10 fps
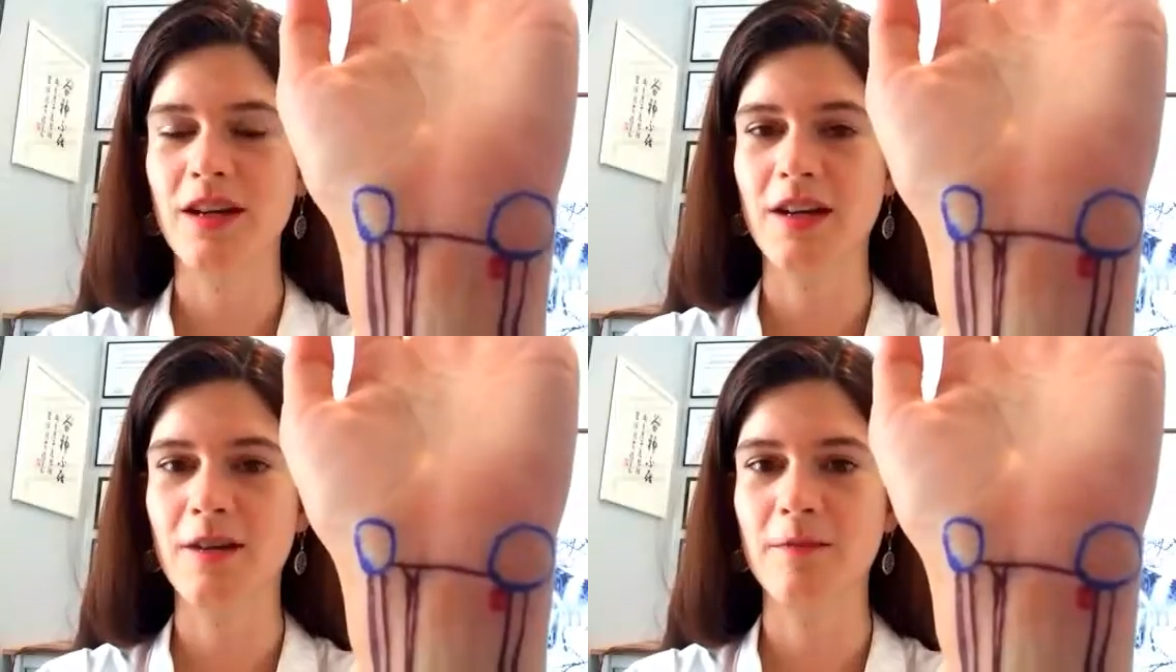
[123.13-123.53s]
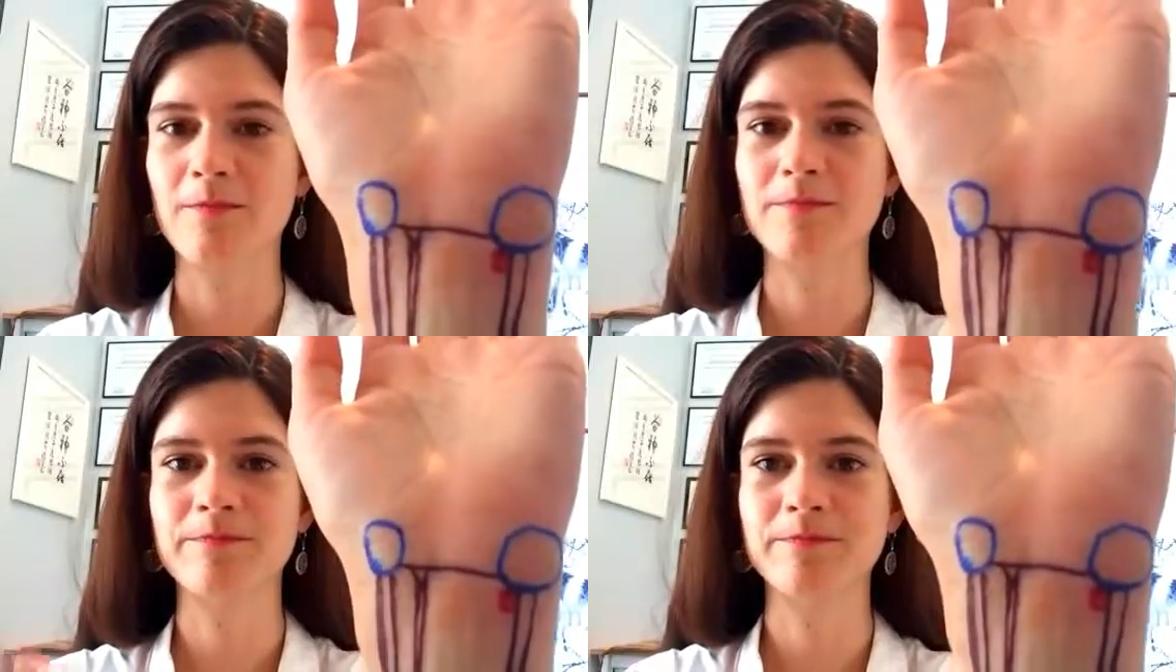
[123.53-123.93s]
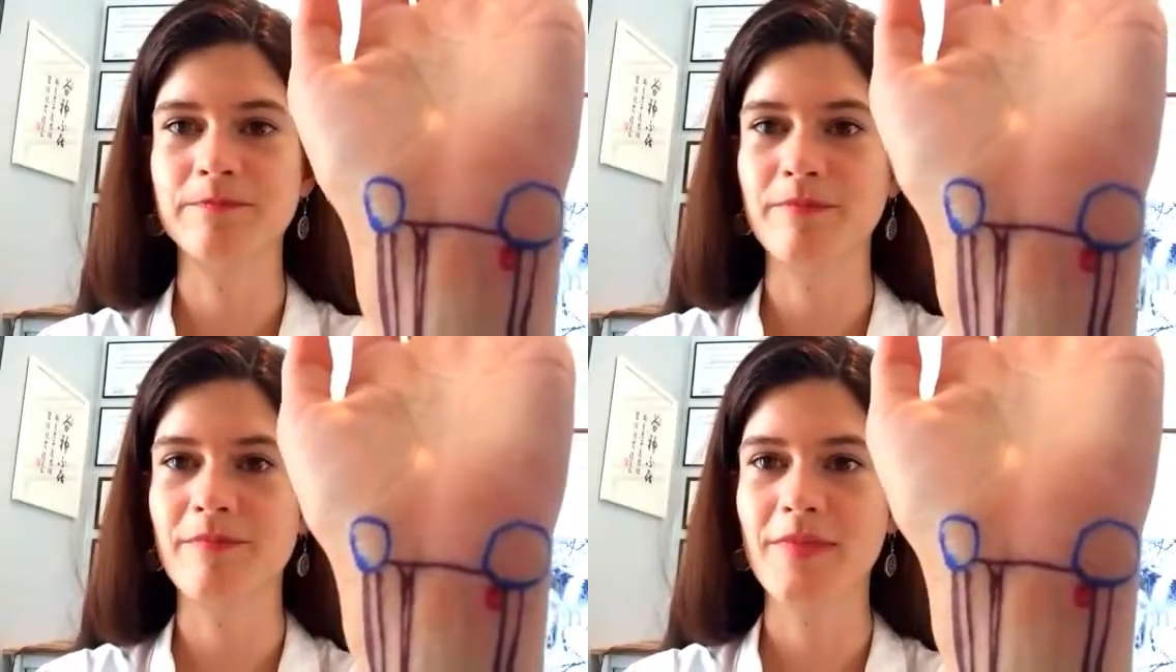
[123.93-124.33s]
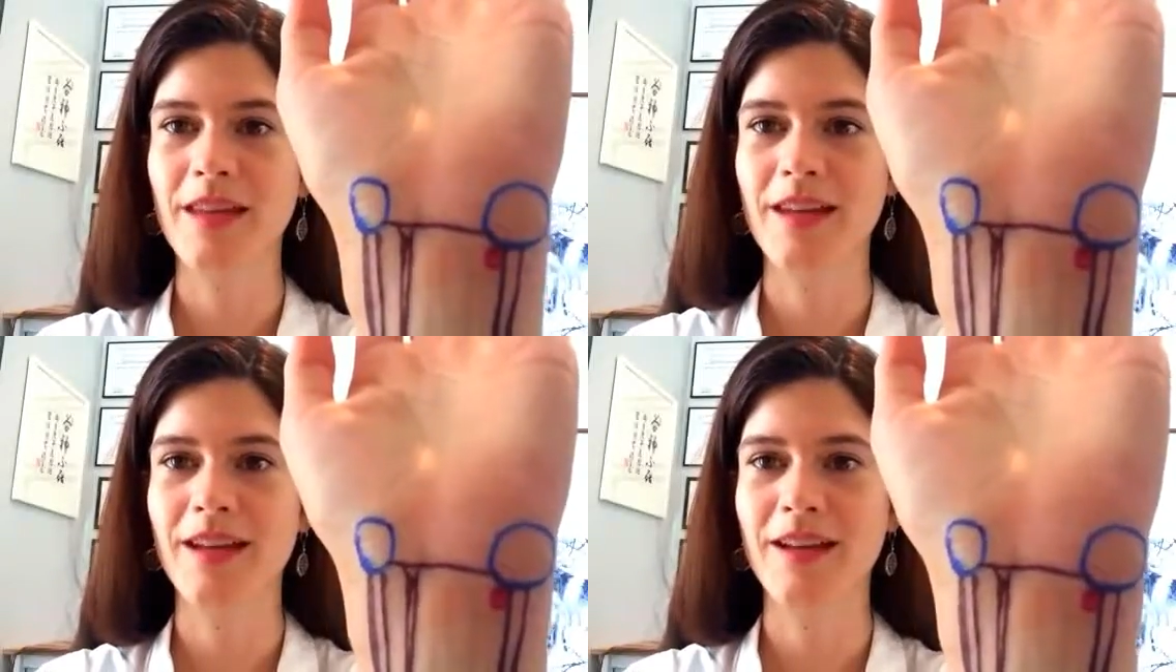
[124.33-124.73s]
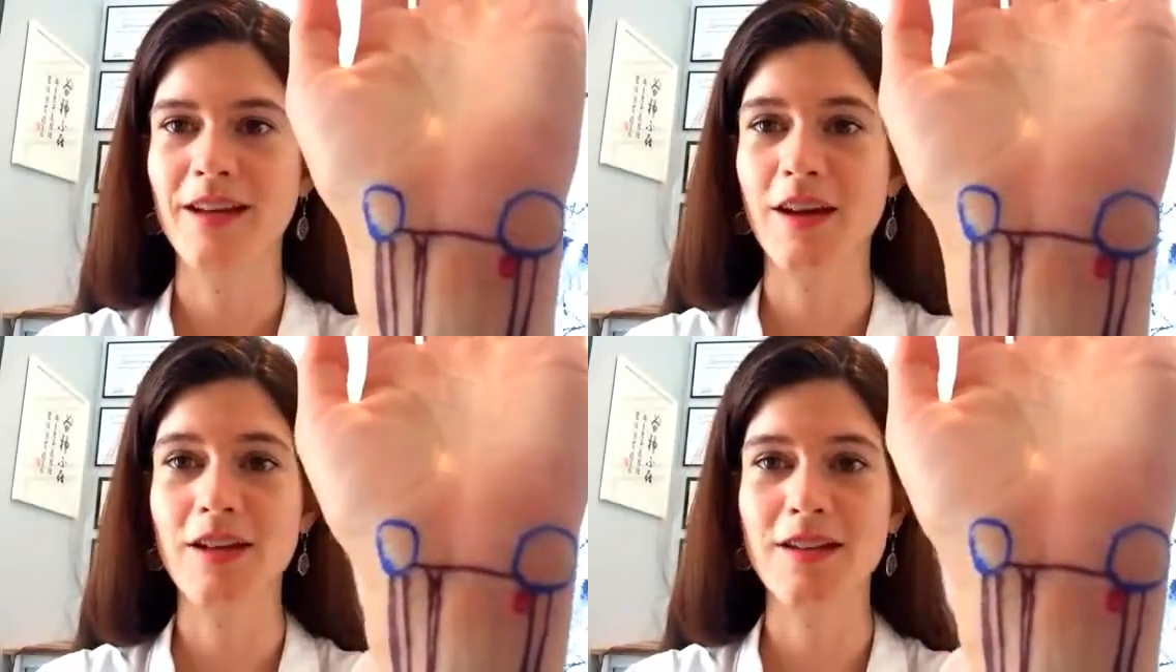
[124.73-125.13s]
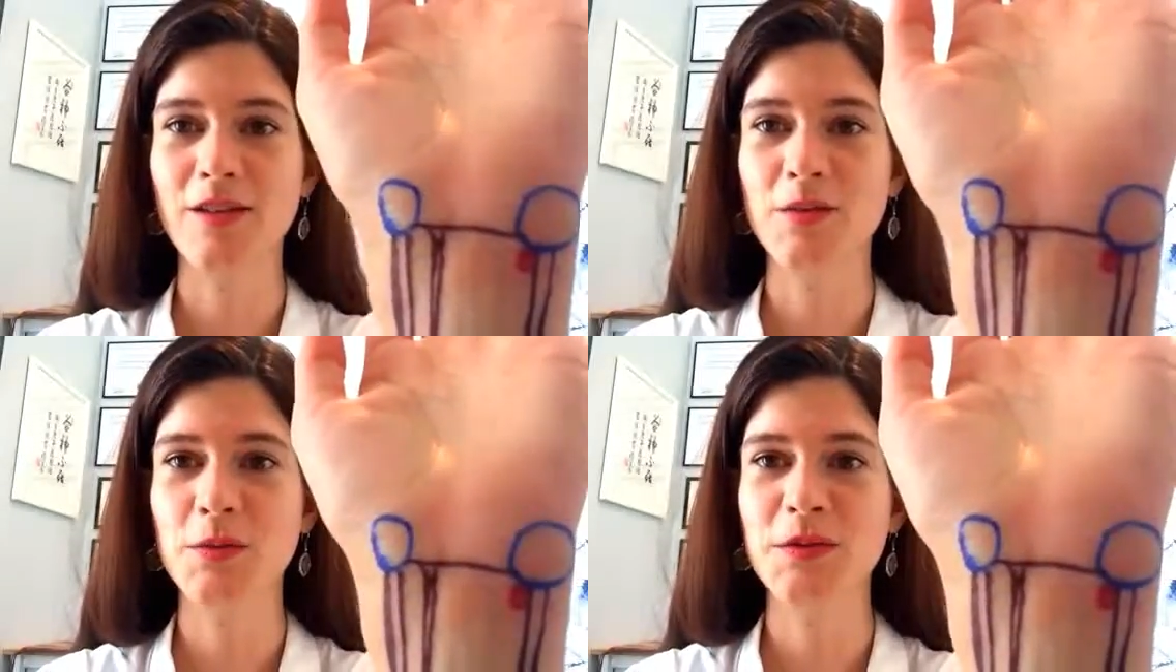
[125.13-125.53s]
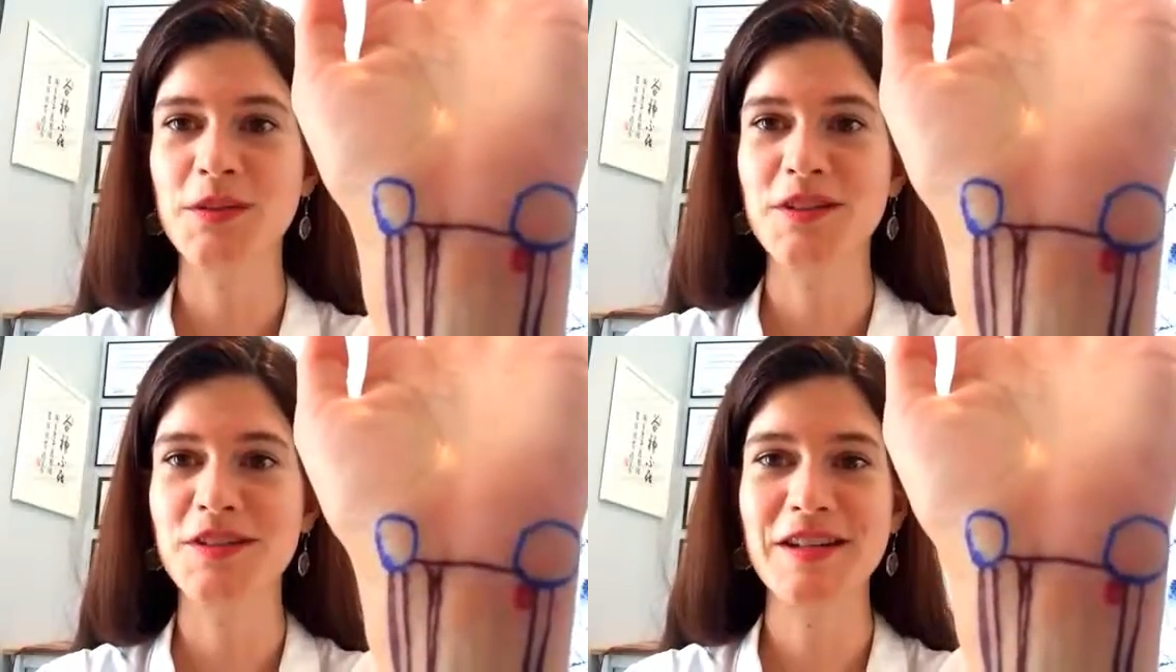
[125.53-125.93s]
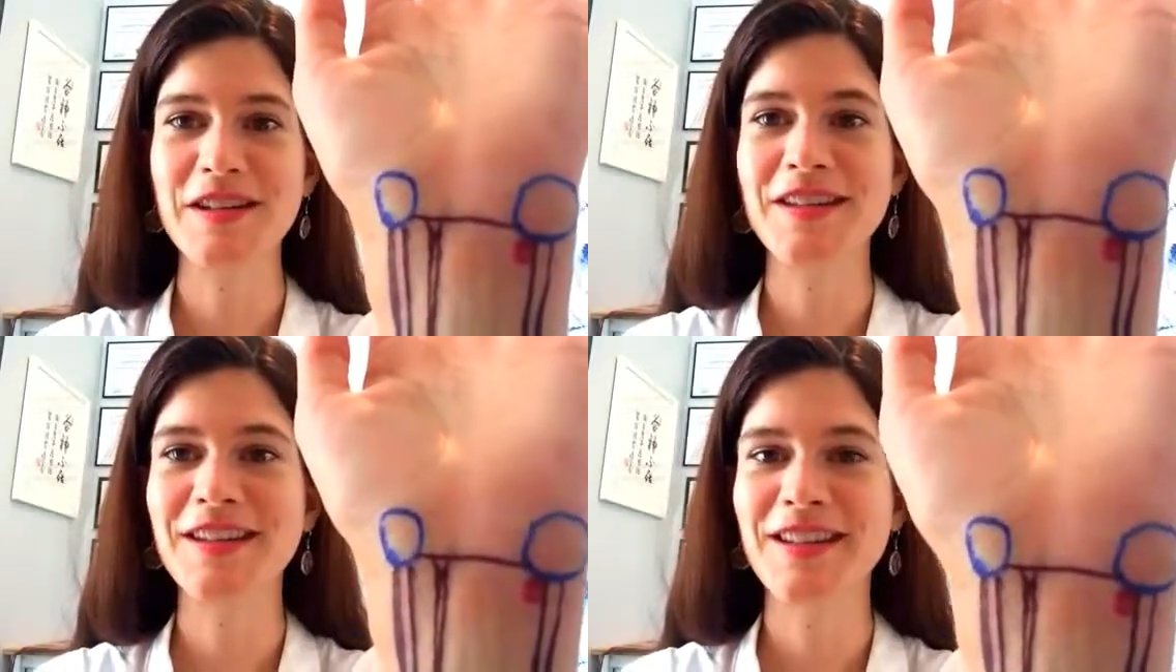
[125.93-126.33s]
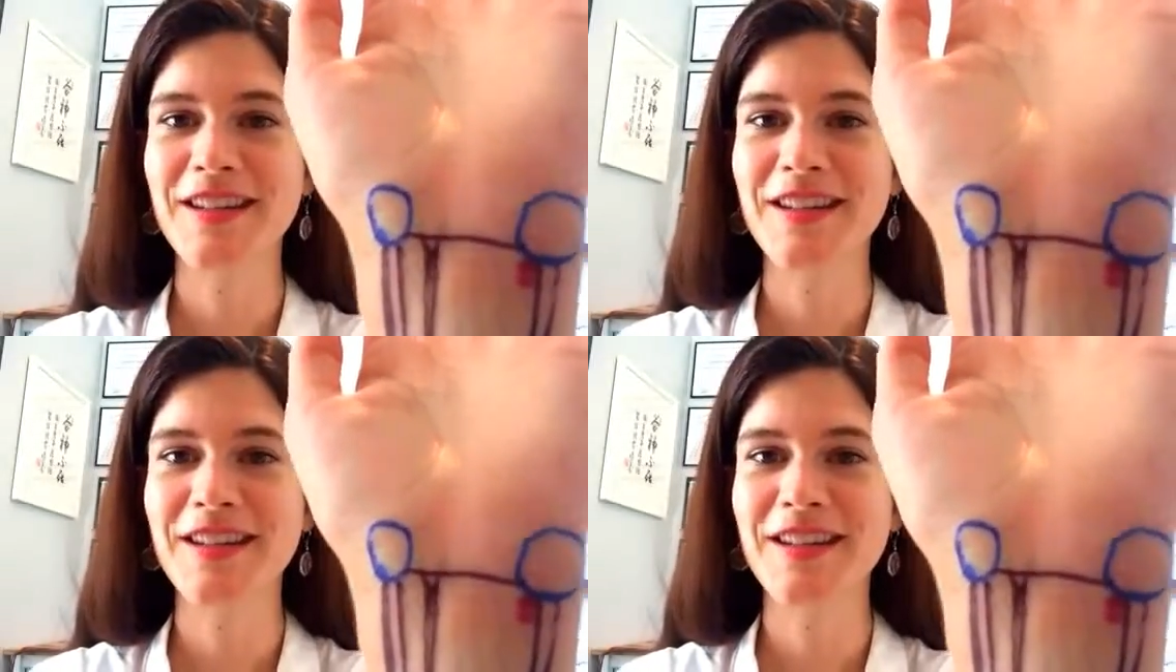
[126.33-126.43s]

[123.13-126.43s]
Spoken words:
a cocktail swizzler stick,